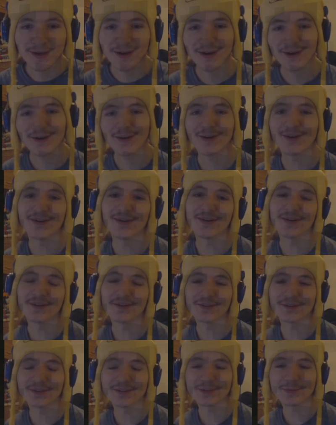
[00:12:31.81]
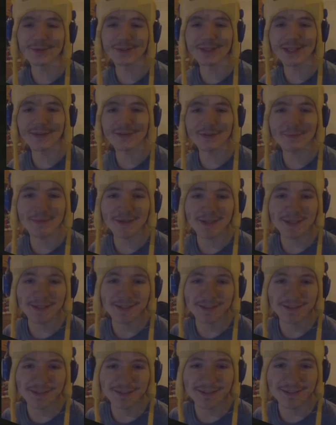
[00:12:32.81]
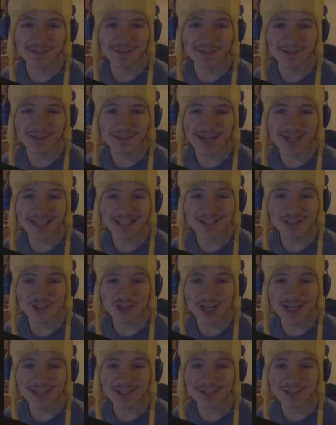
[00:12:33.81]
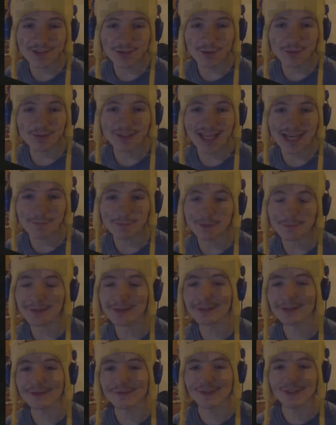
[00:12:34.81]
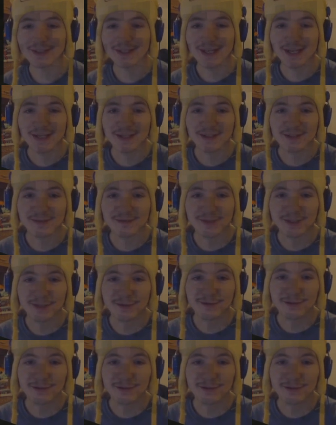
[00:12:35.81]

Oh, somebody's gifted me an enchanted golden apple, but looks a bit nice. Thank you